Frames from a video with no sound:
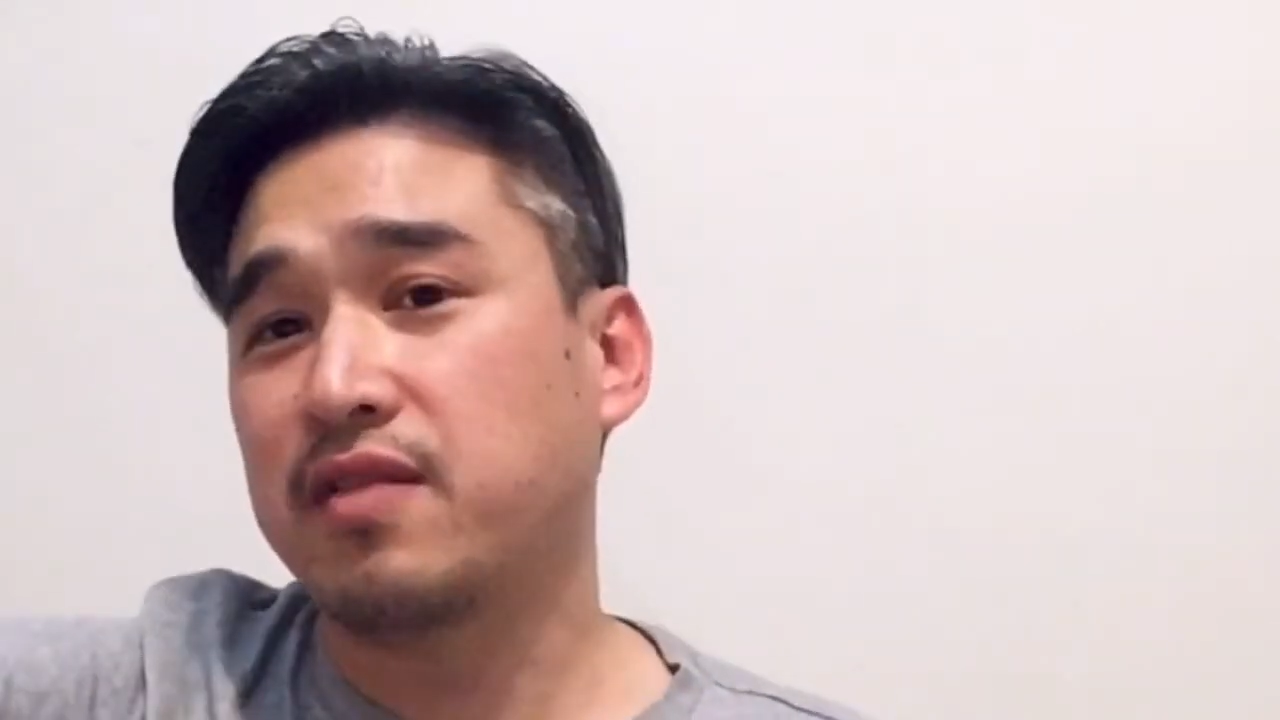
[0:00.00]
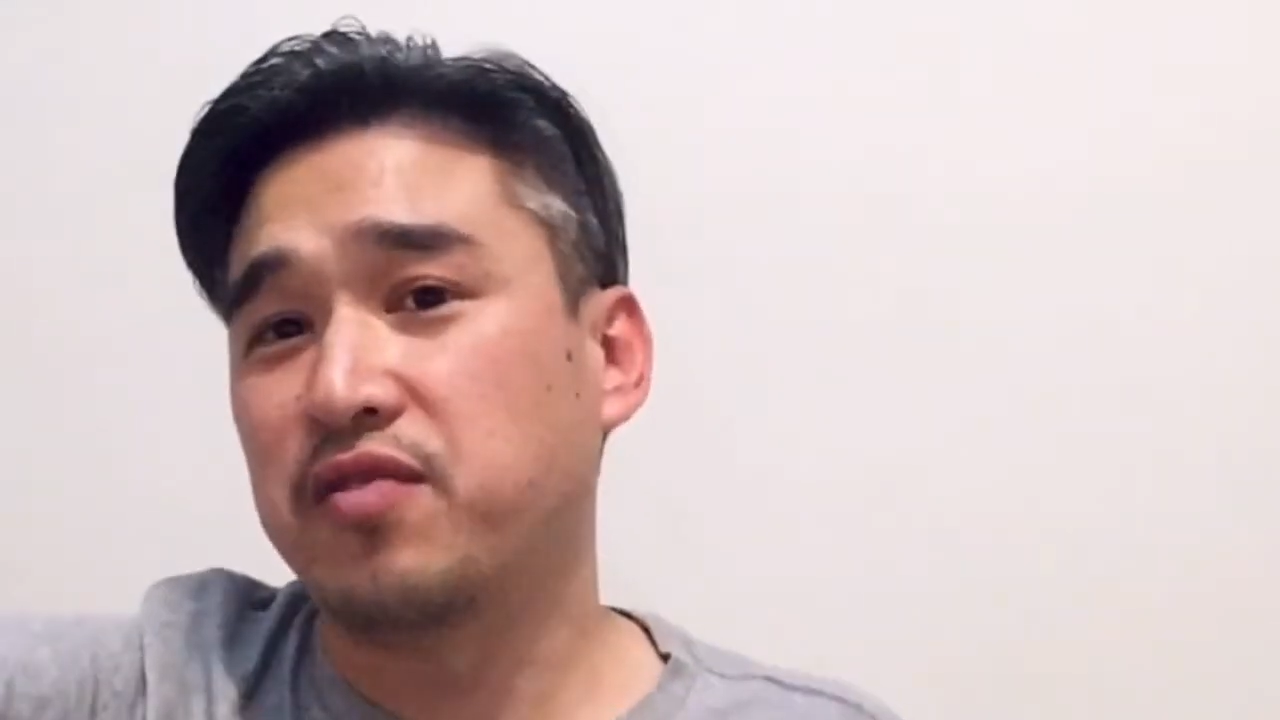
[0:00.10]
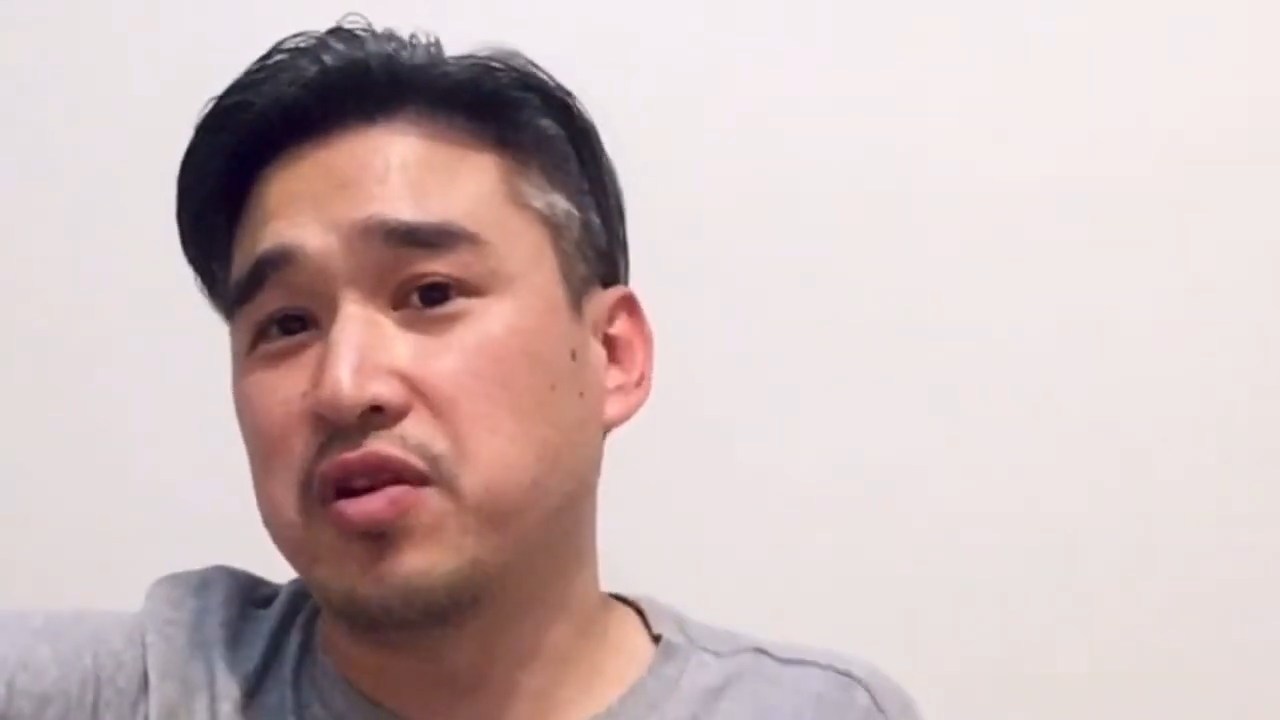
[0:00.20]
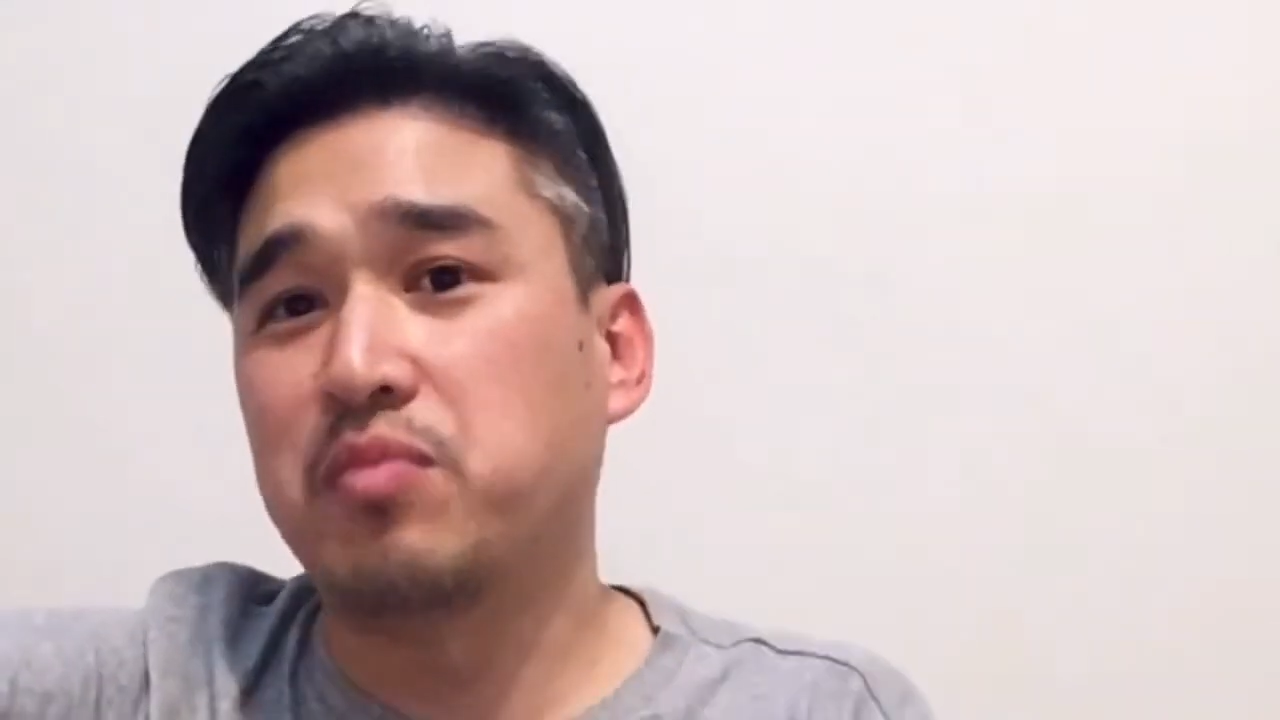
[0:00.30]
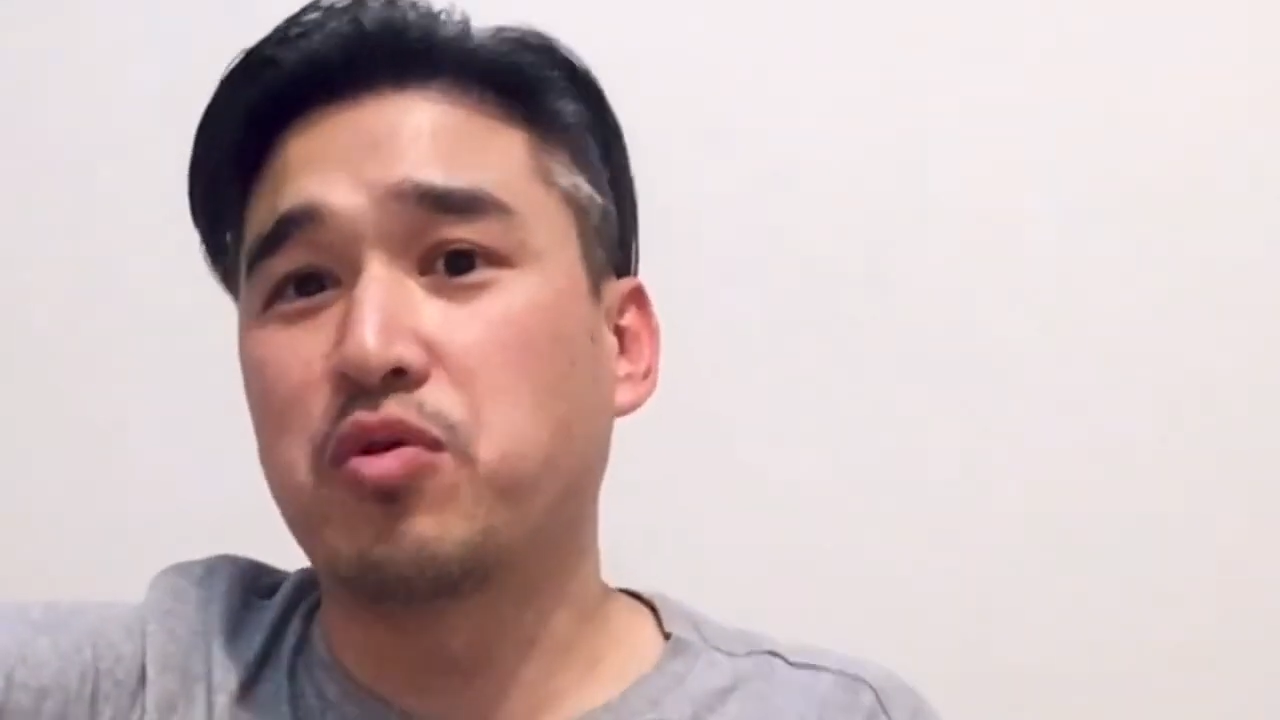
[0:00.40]
If you've
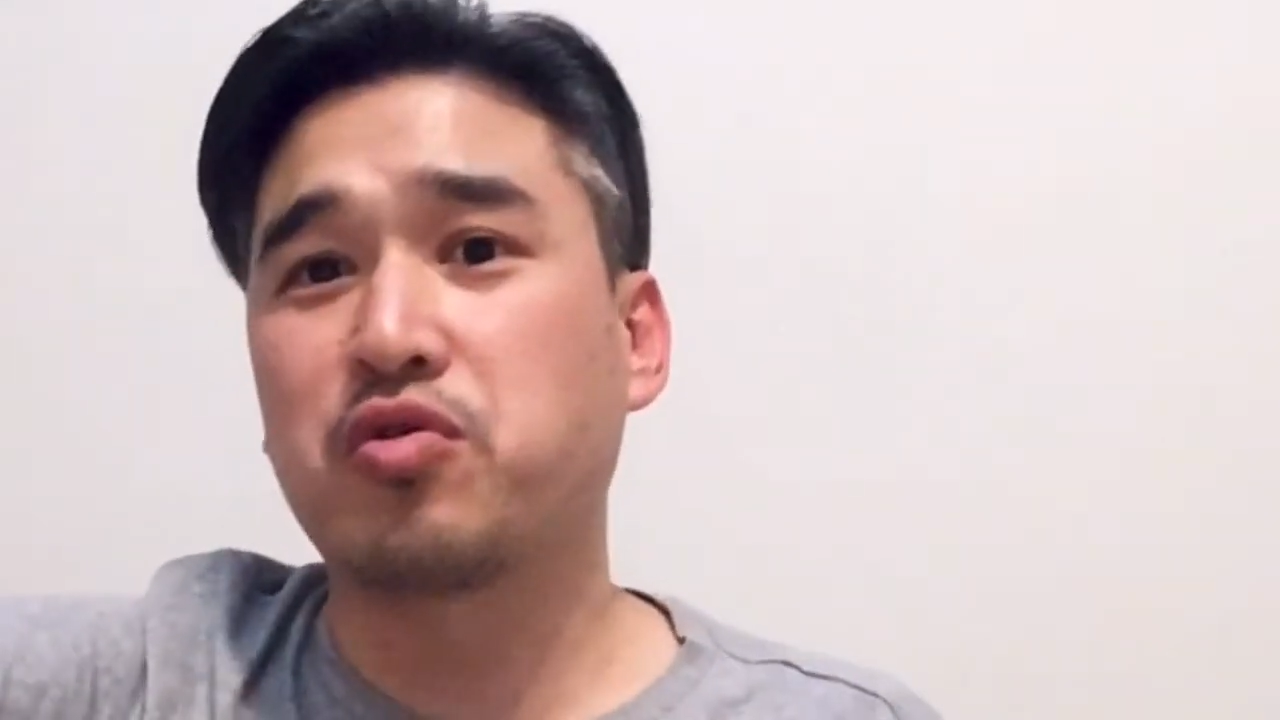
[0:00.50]
got any more